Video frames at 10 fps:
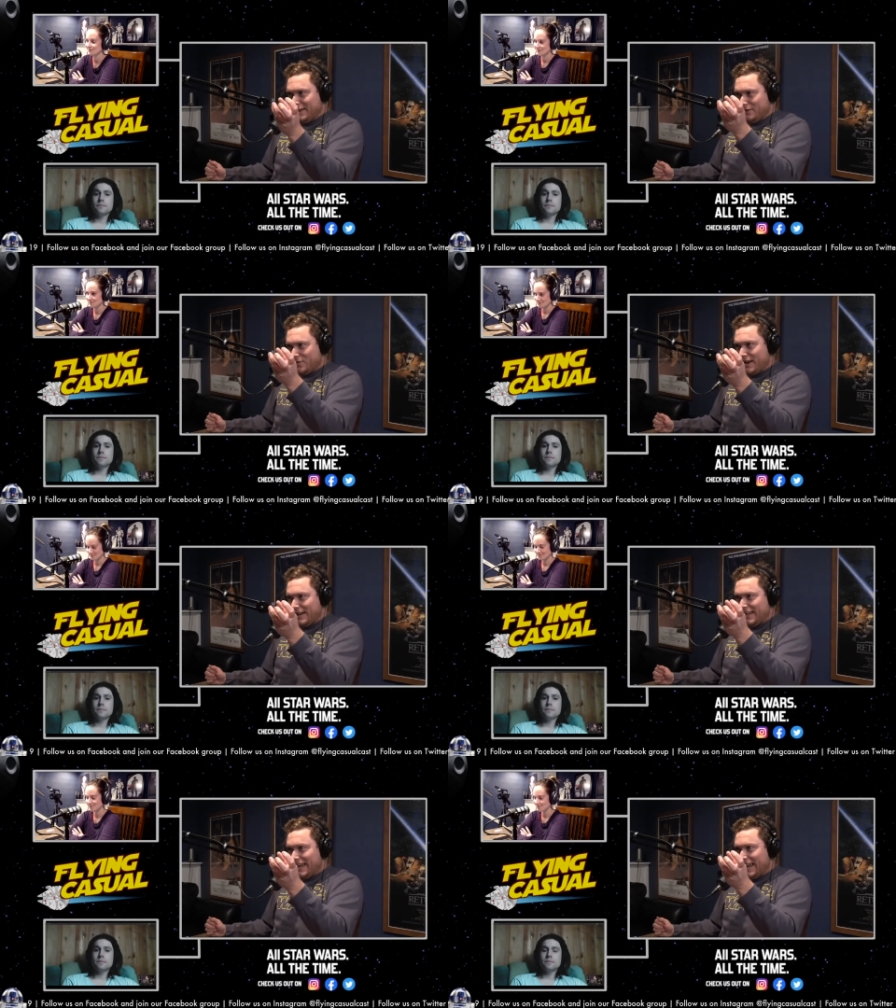
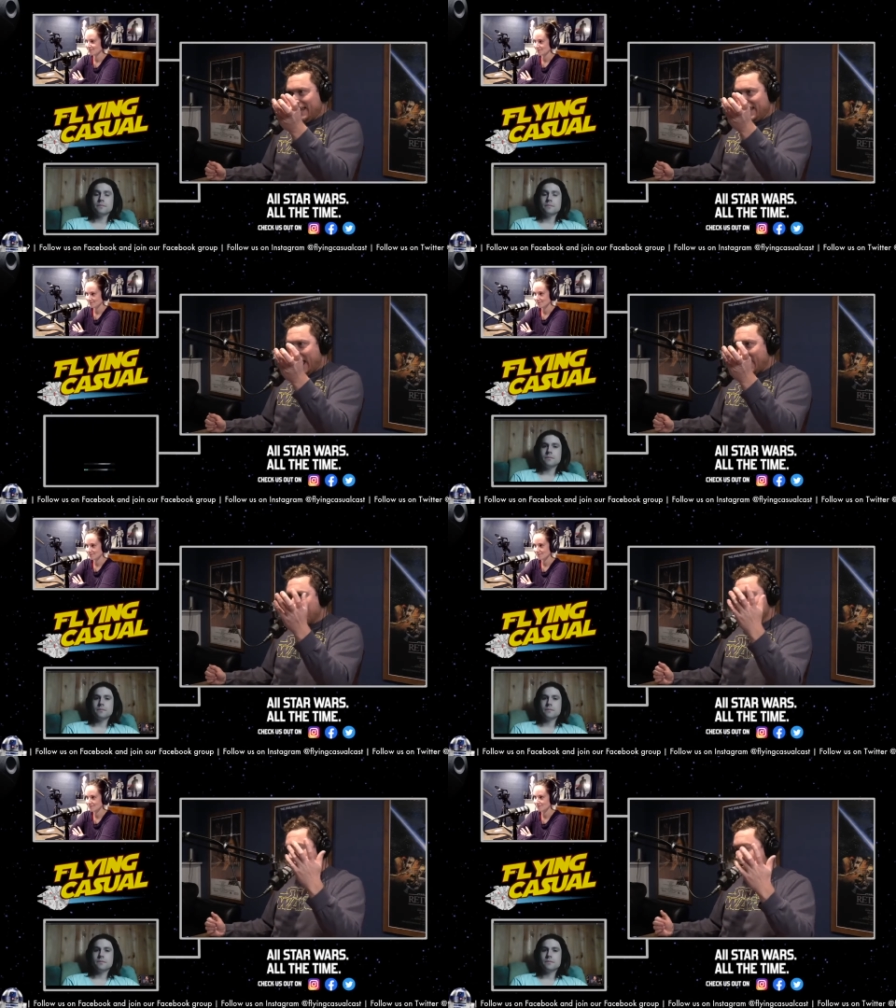Right, and I
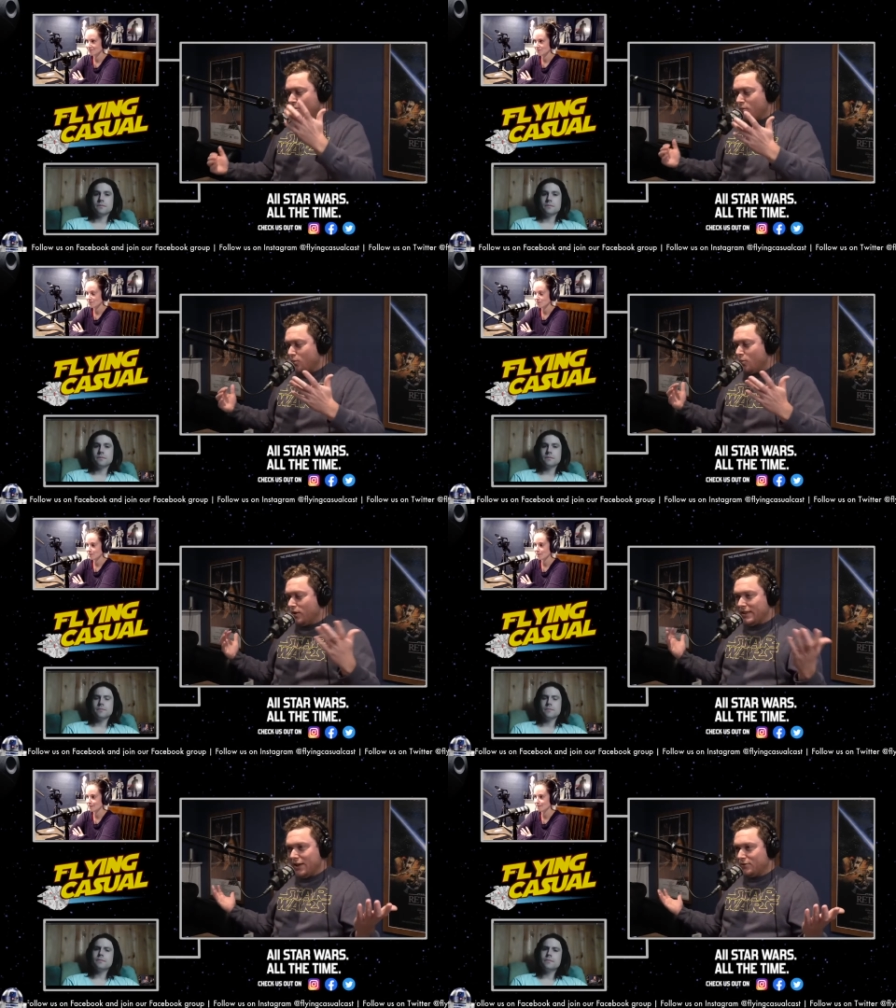don't know
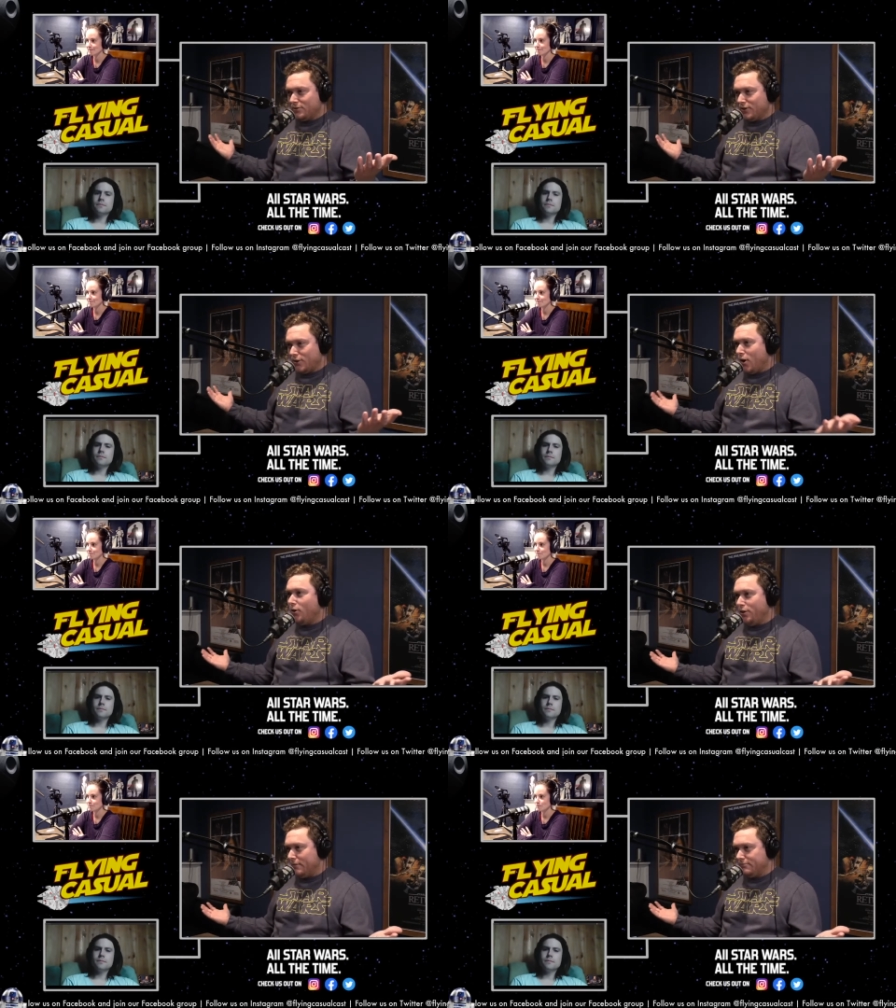what else to call them.